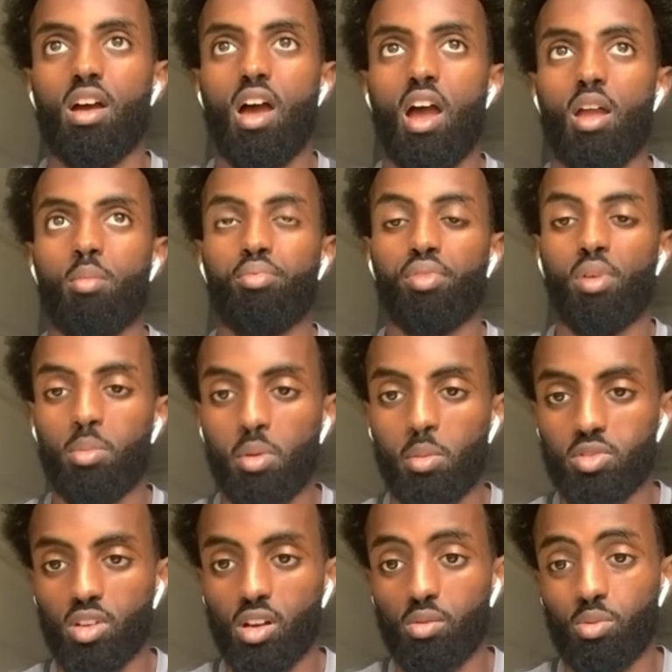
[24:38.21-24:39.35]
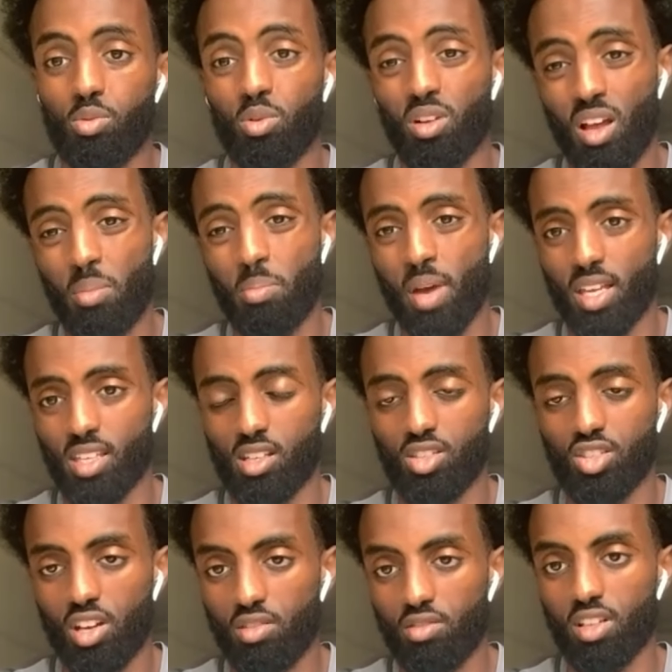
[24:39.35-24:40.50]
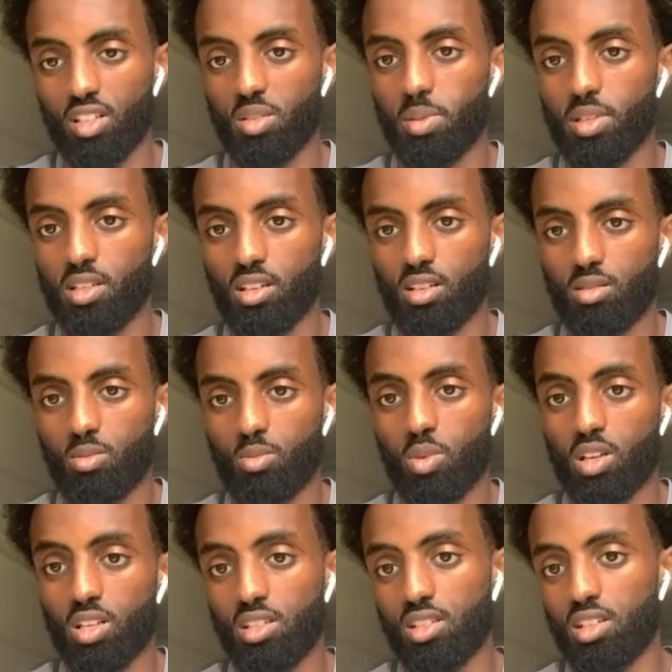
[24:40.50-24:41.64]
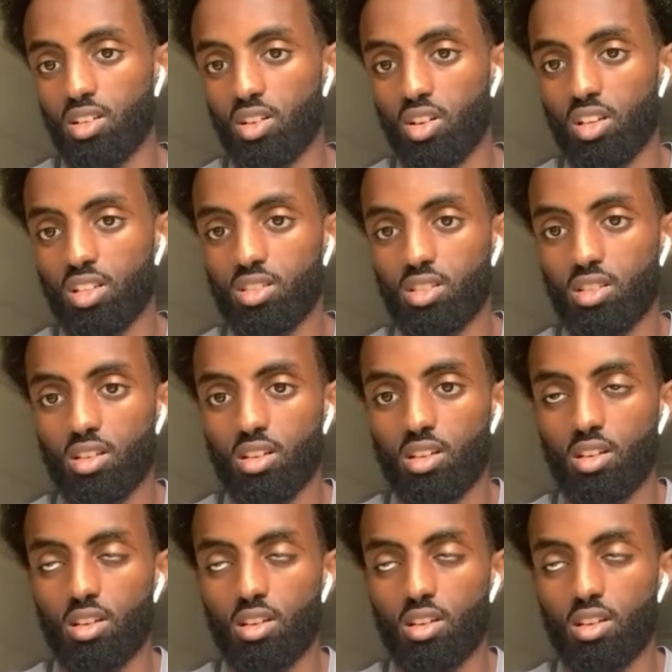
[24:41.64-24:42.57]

and problem solve will get better, generally speaking, when you seek knowledge